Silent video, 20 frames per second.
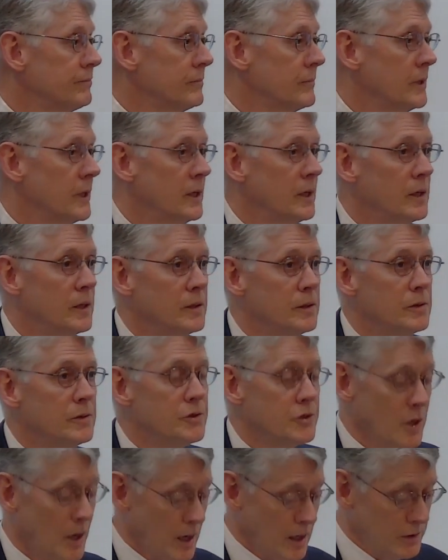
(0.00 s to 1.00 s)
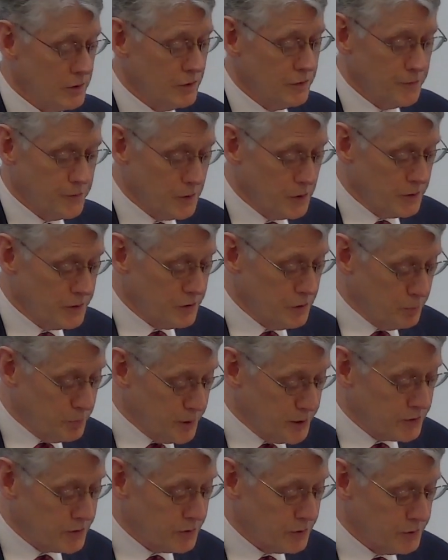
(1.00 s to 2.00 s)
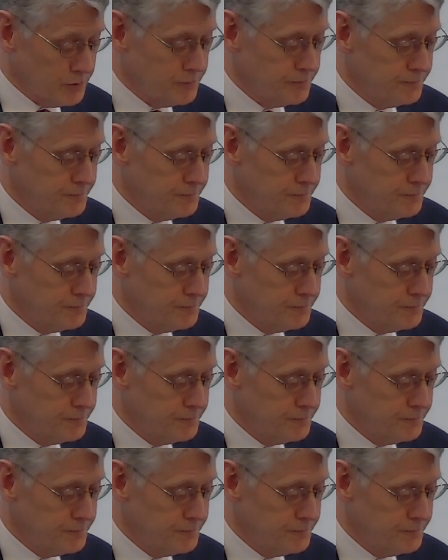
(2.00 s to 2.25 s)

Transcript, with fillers: in John's first epistle,